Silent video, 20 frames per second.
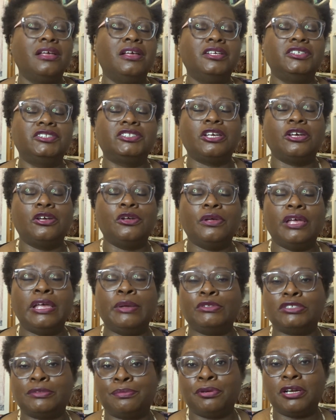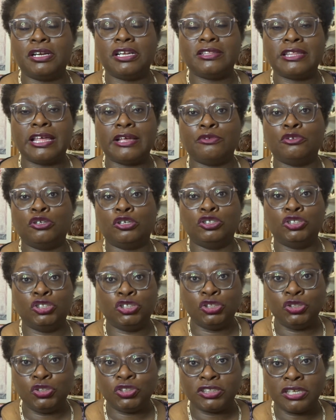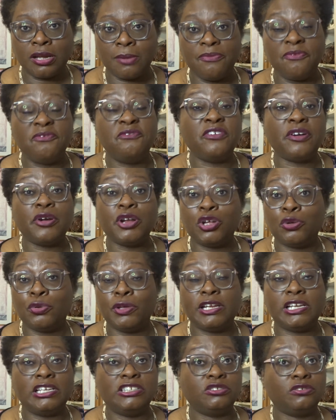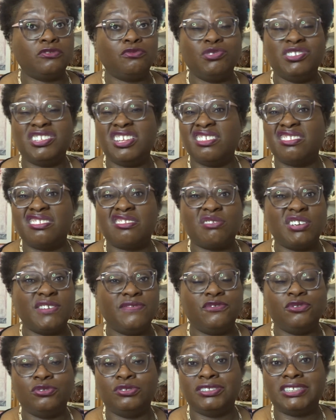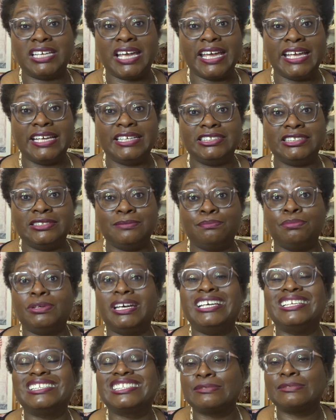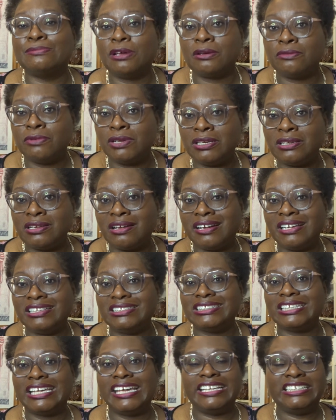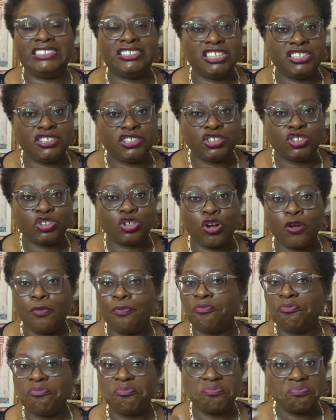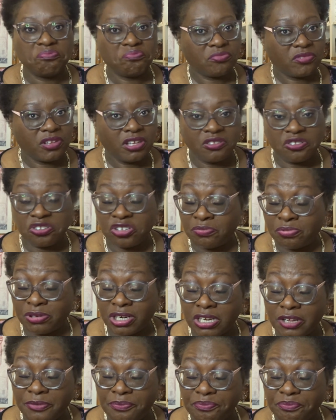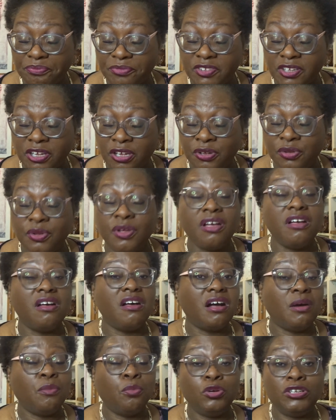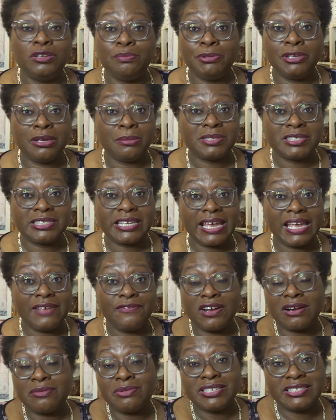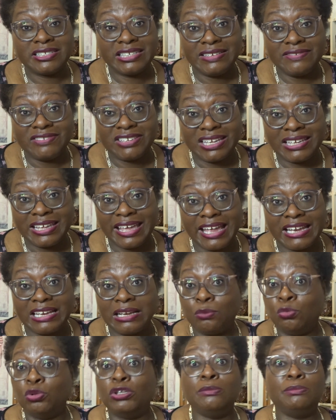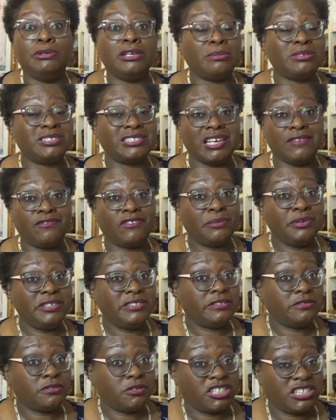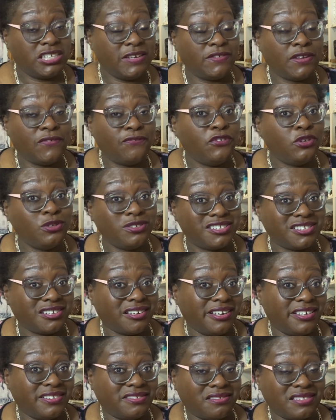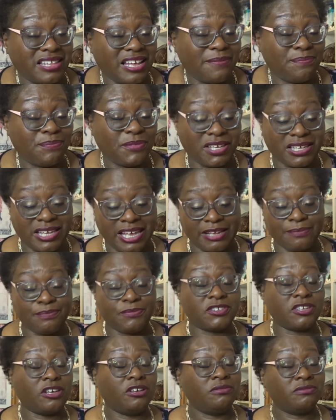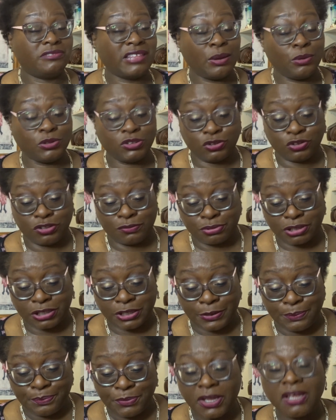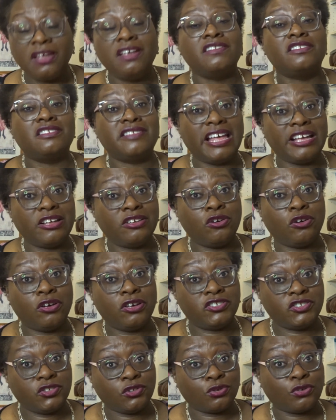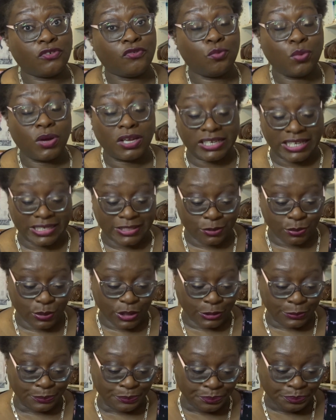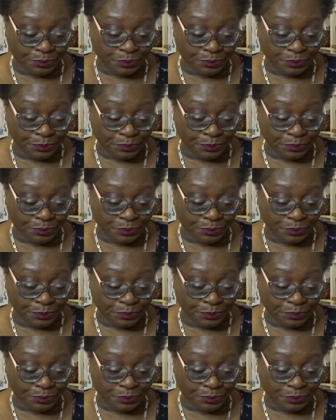So it was a product that got used up very quickly, sort of within 3-4 days, but it smelled really nice. It did the job. Good product. So wouldn't be upset if I received it again. Wouldn't be upset if I received a full size of that again. So that was a good product. So that got a score of 1 as well.